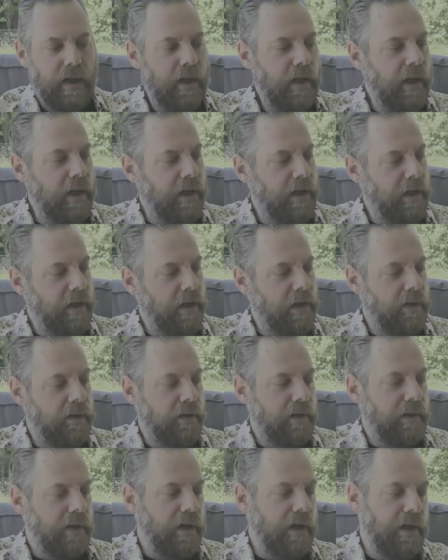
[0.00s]
and
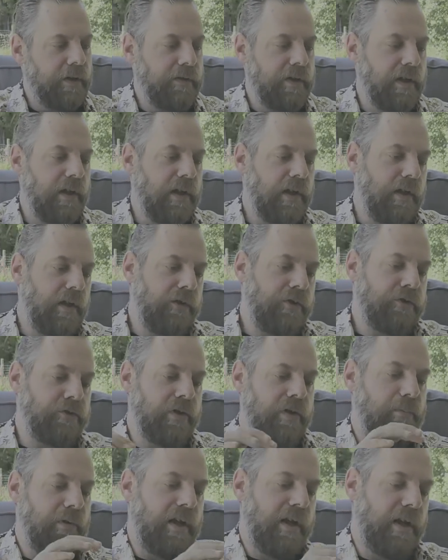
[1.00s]
I got the
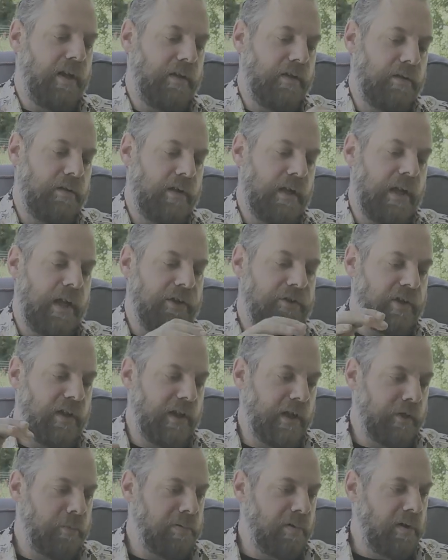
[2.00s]
Streamlight
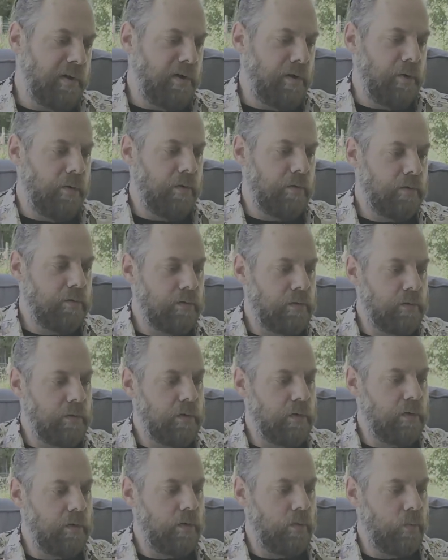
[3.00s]
HLX Pro
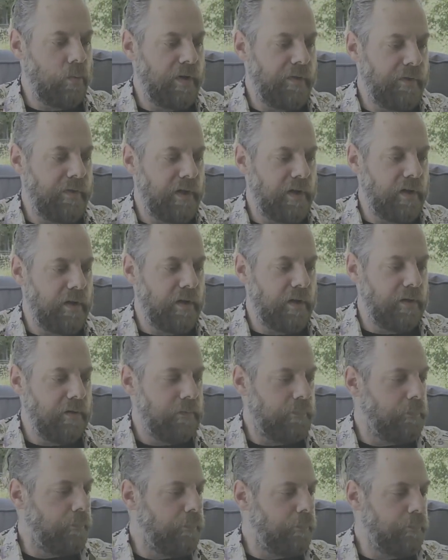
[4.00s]
with the
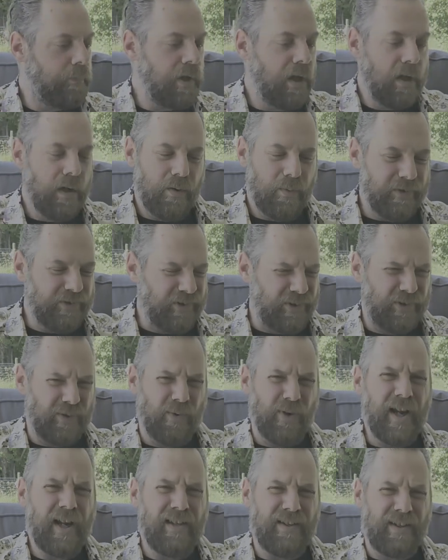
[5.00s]
which is a
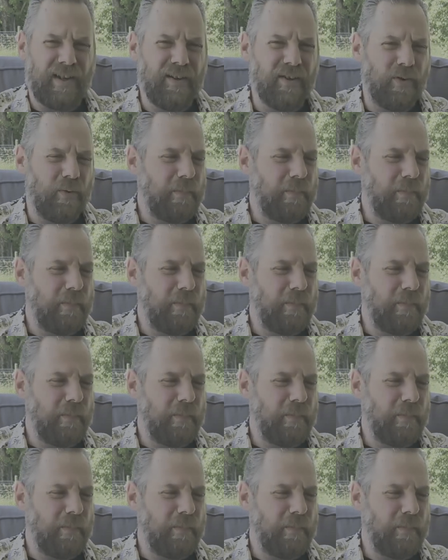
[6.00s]
great deal.